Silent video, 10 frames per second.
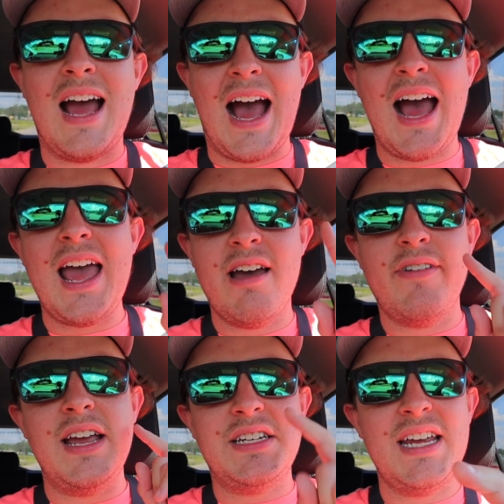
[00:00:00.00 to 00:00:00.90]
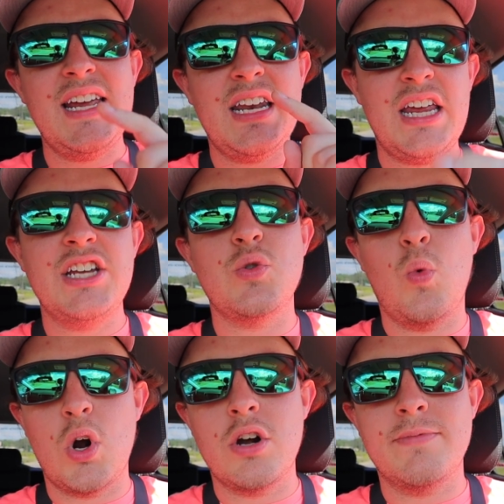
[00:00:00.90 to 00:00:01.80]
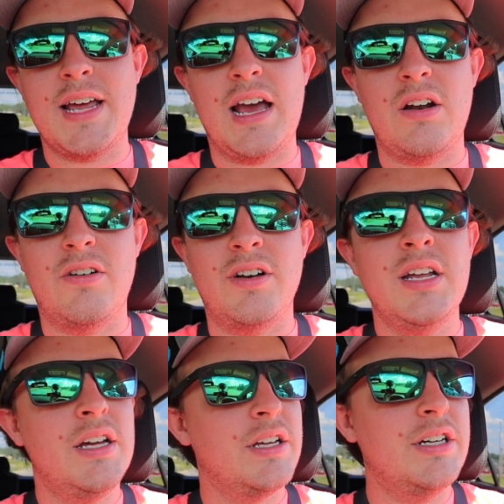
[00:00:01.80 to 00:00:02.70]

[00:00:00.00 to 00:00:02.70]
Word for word: I have a 10 inch worm tied on.